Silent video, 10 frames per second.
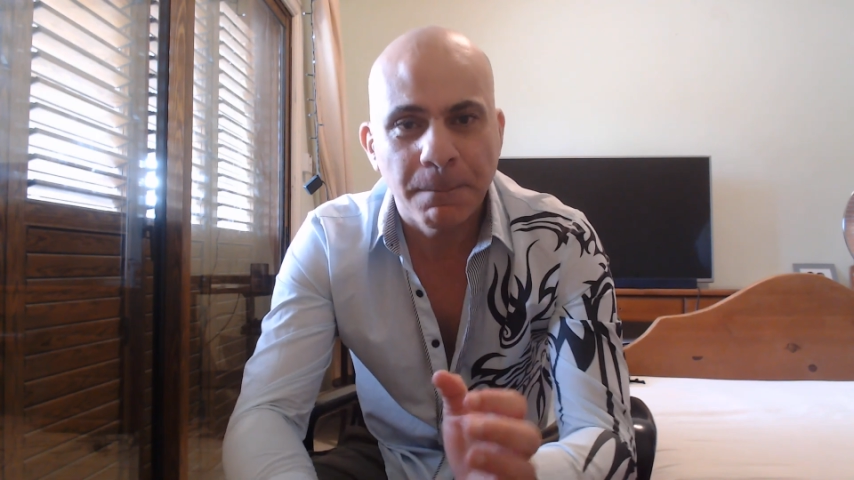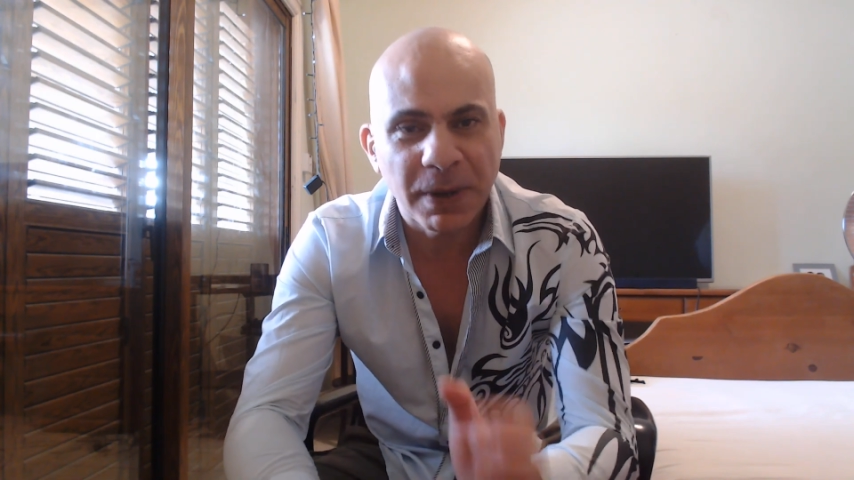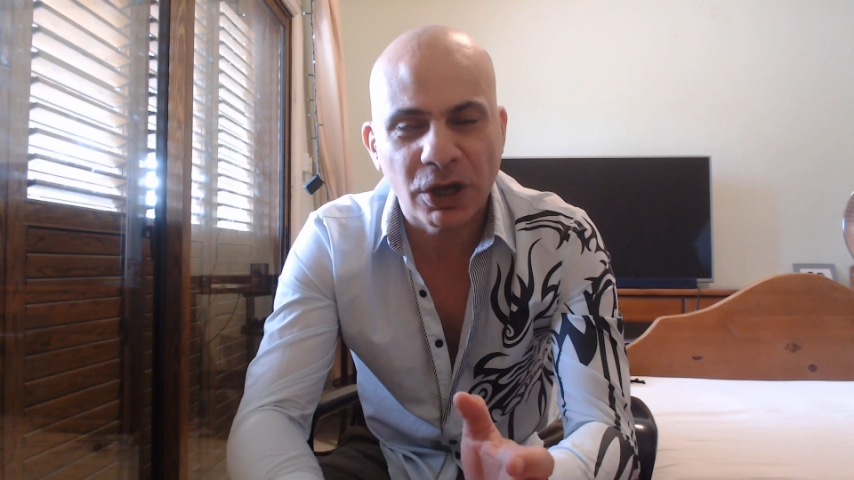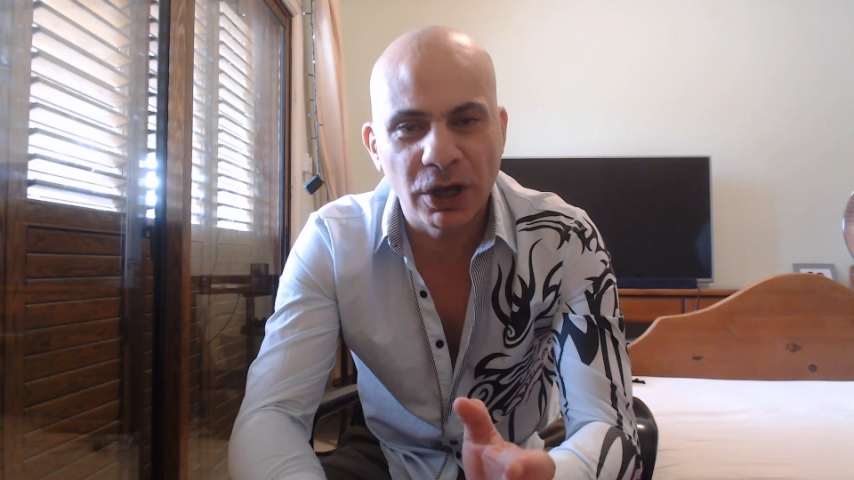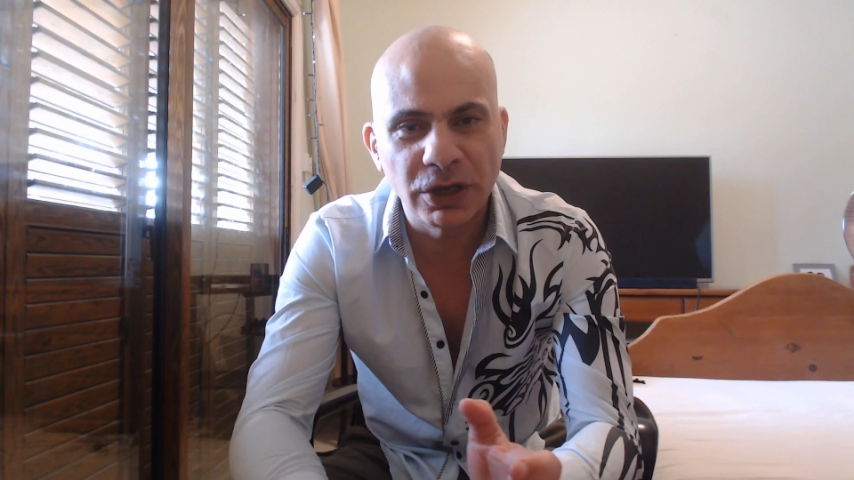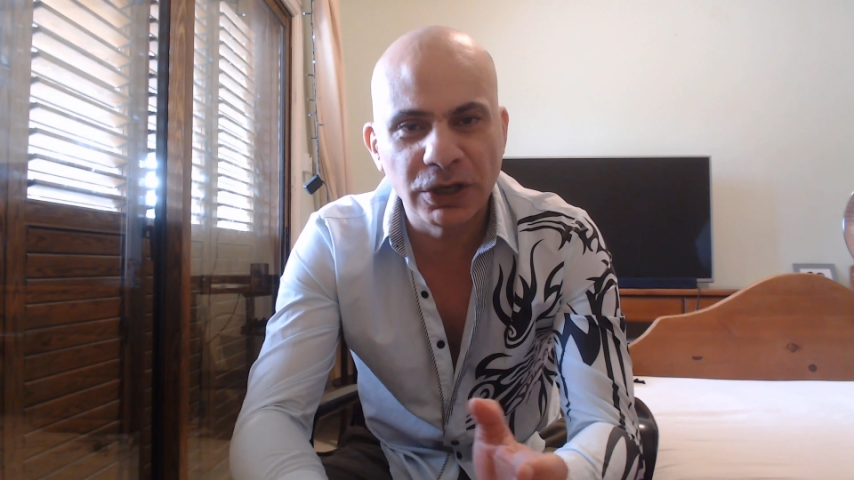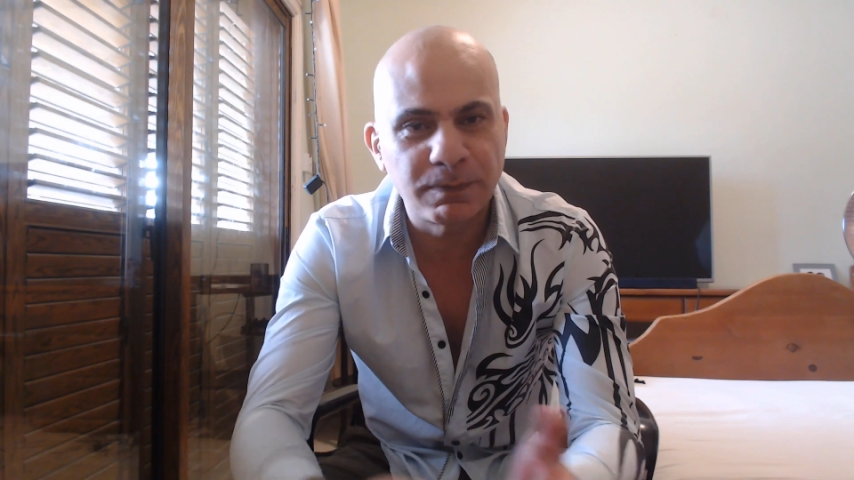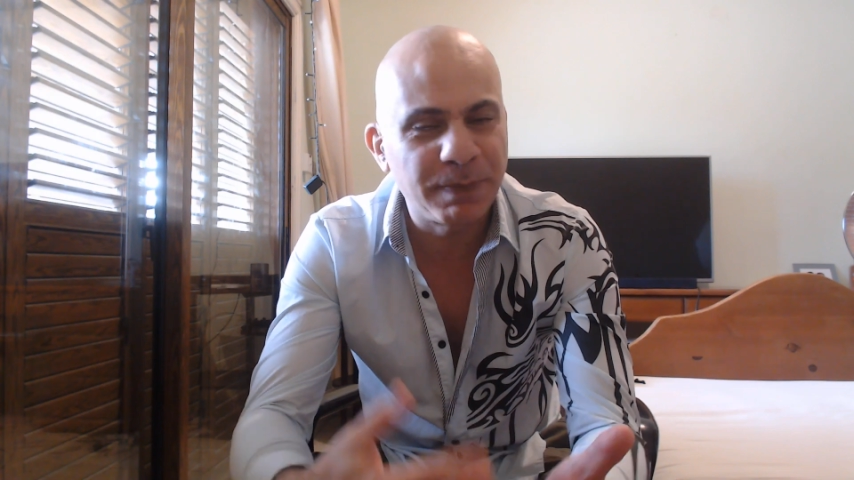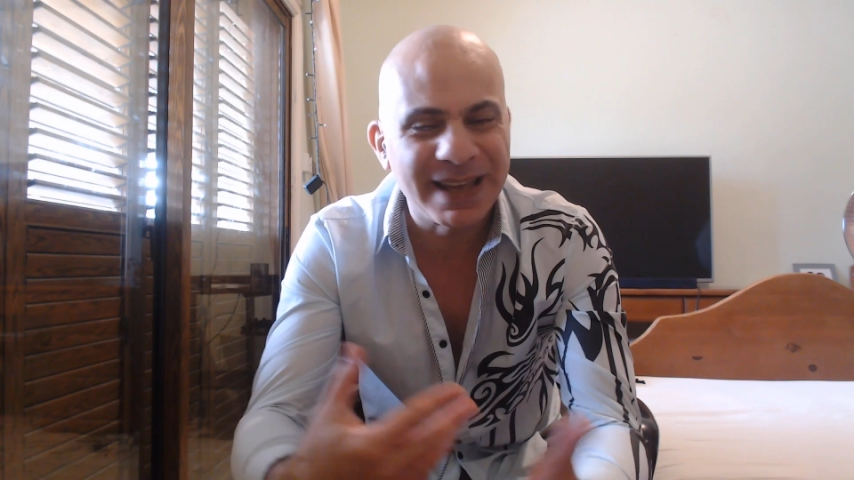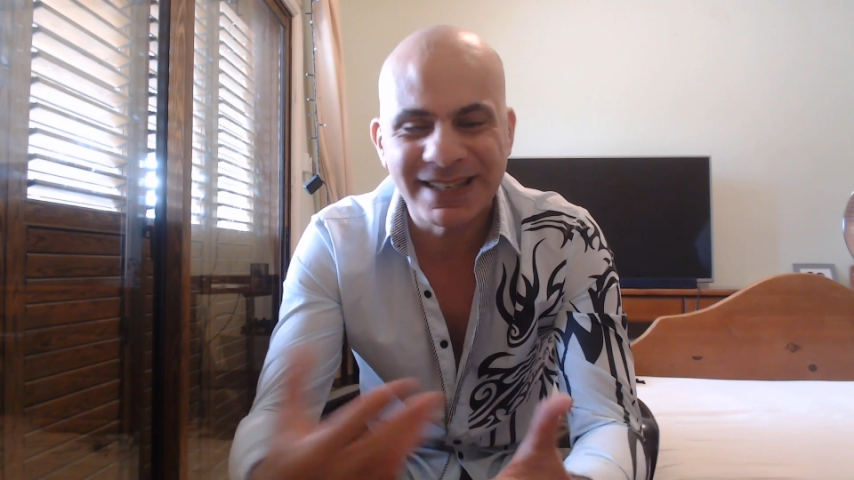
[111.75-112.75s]
because
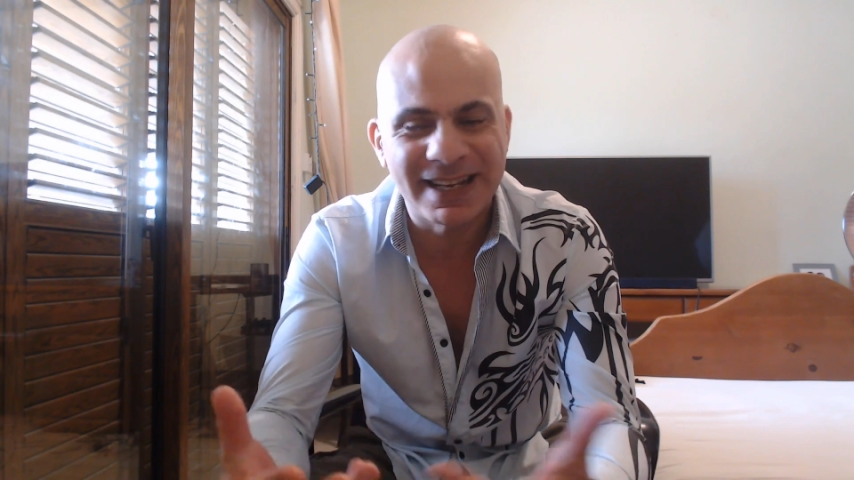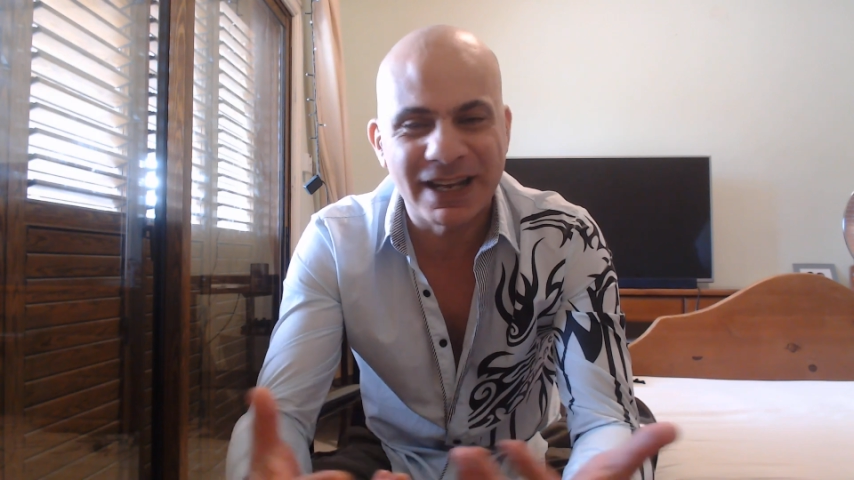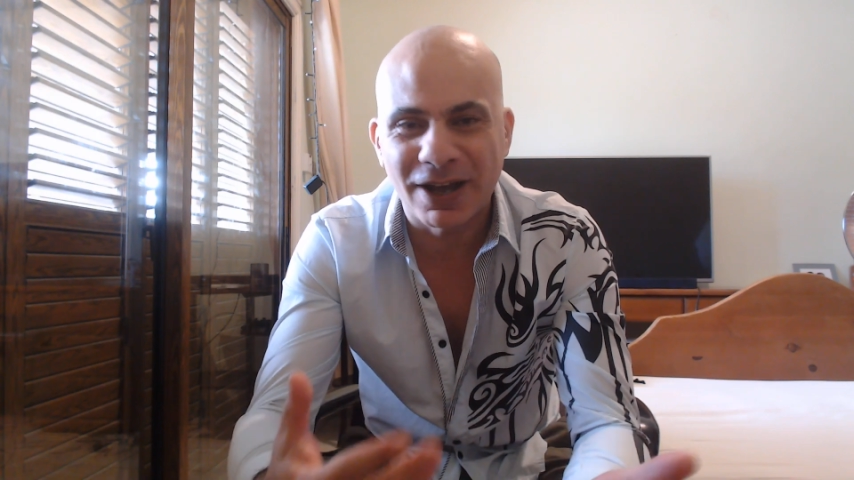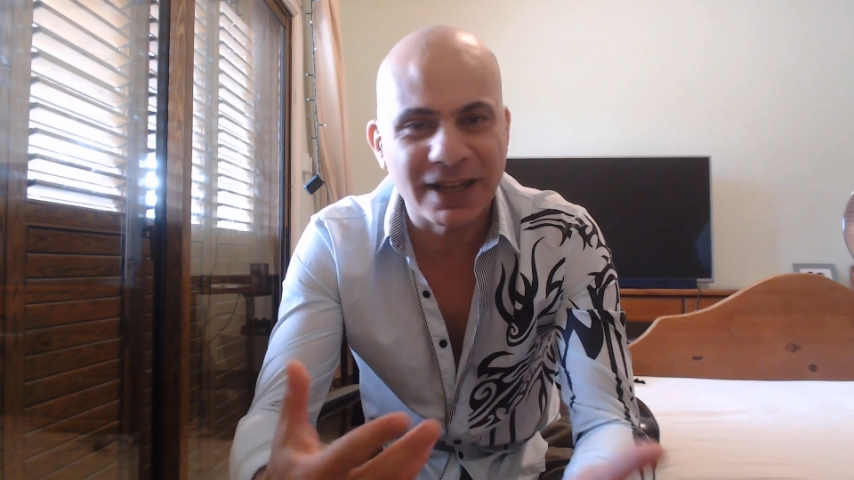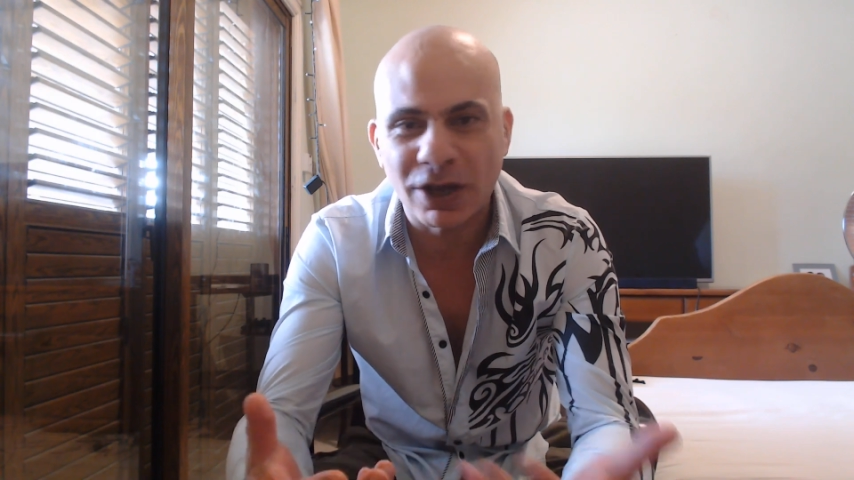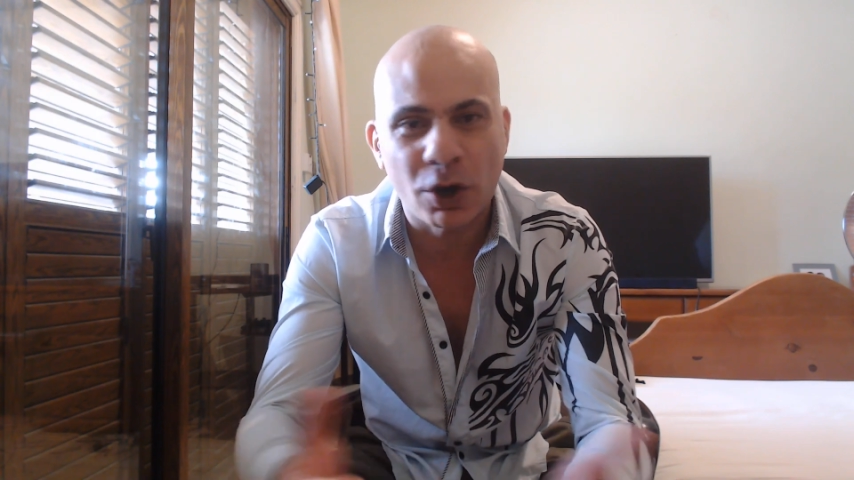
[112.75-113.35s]
basically I get